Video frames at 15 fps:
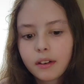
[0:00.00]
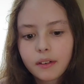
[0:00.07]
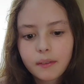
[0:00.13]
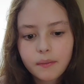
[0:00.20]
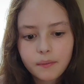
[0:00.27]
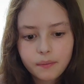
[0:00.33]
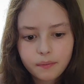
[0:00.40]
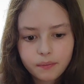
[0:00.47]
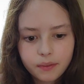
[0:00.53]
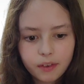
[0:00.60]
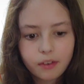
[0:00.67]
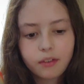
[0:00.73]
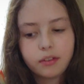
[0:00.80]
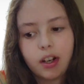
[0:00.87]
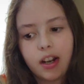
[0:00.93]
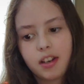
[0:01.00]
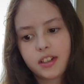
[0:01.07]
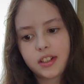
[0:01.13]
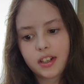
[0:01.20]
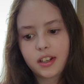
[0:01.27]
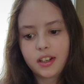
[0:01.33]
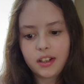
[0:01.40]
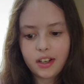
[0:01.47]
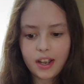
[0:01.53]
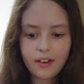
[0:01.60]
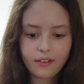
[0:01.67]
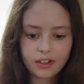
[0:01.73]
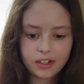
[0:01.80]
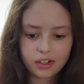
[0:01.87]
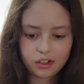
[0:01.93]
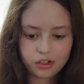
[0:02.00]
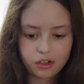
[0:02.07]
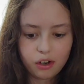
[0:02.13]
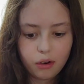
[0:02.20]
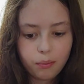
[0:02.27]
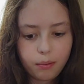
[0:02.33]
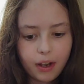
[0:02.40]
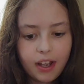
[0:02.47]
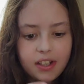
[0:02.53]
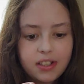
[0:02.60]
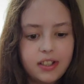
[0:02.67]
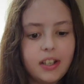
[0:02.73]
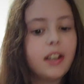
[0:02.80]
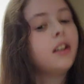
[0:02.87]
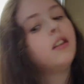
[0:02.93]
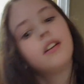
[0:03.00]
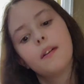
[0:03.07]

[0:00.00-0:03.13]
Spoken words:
All right. At least there's no plastic.